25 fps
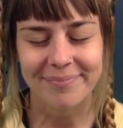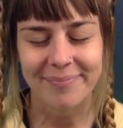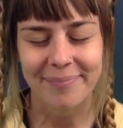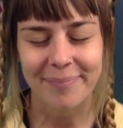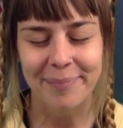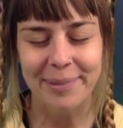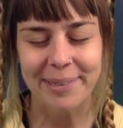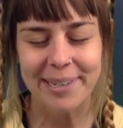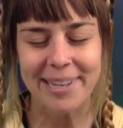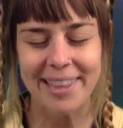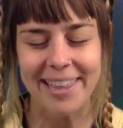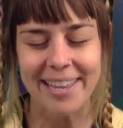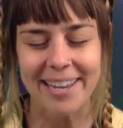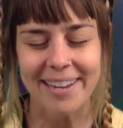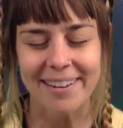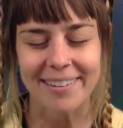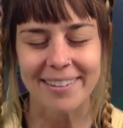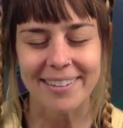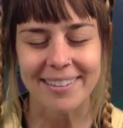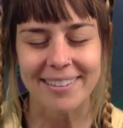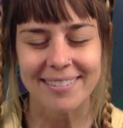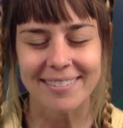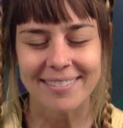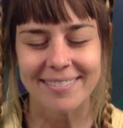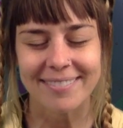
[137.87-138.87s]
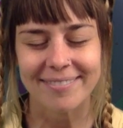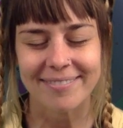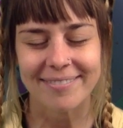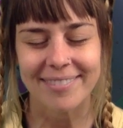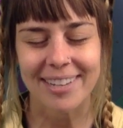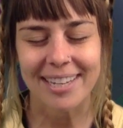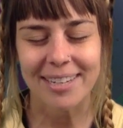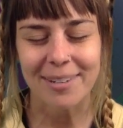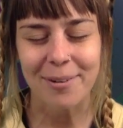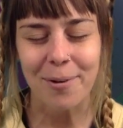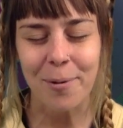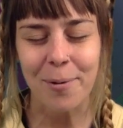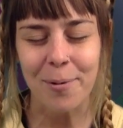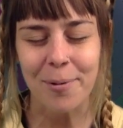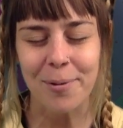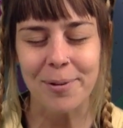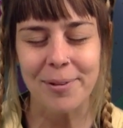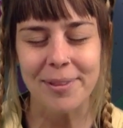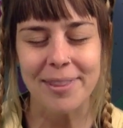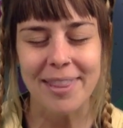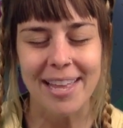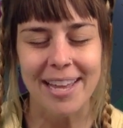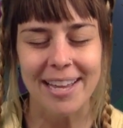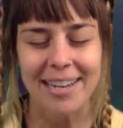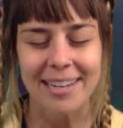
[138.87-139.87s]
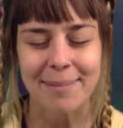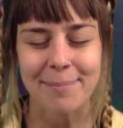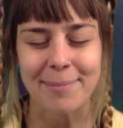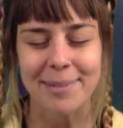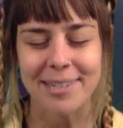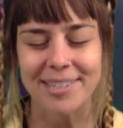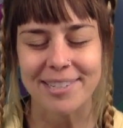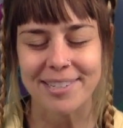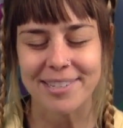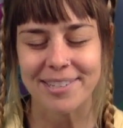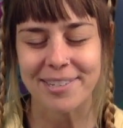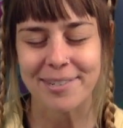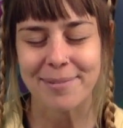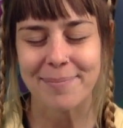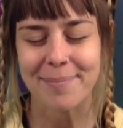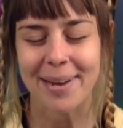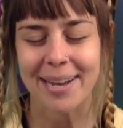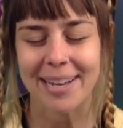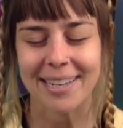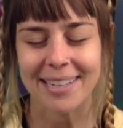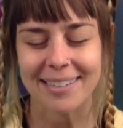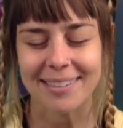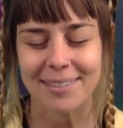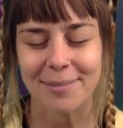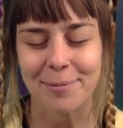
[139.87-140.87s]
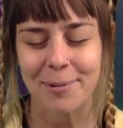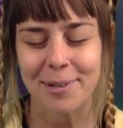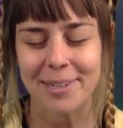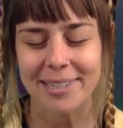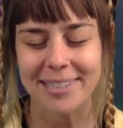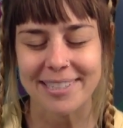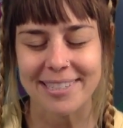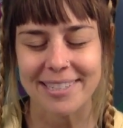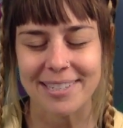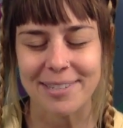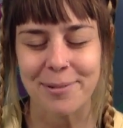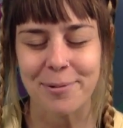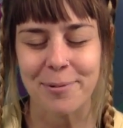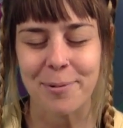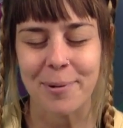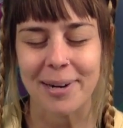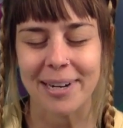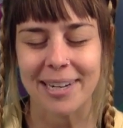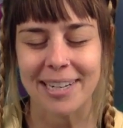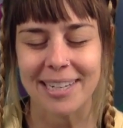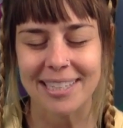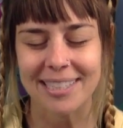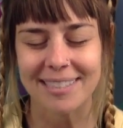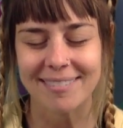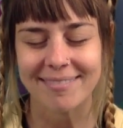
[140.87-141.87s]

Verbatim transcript: Breathe out and hold that image in your mind. What do you want?